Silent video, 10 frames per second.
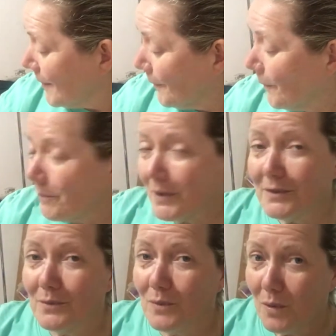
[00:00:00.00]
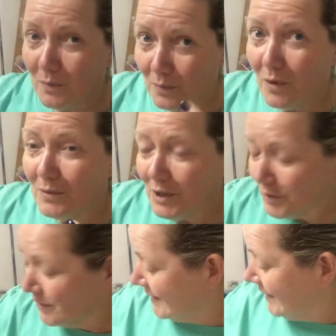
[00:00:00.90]
when what you'll
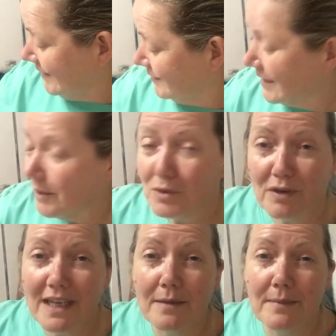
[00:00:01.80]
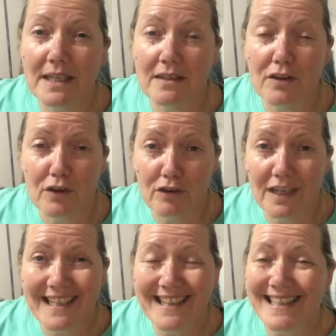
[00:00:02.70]
see is I would recommend
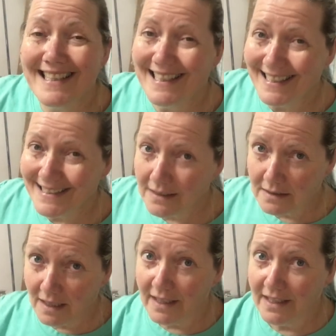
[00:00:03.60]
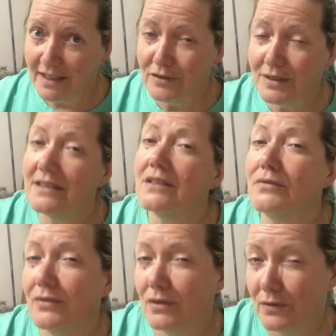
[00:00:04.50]
thoroughly that it is a tiny crystal
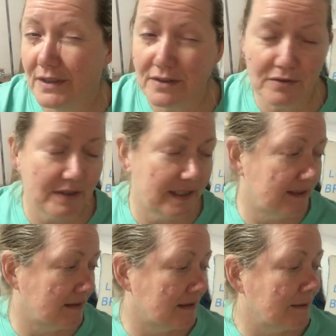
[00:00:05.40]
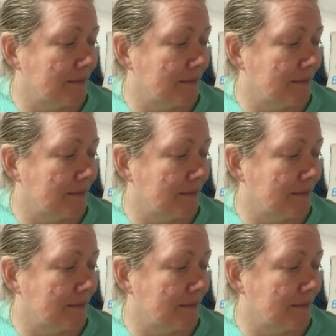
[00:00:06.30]
for obvious reasons.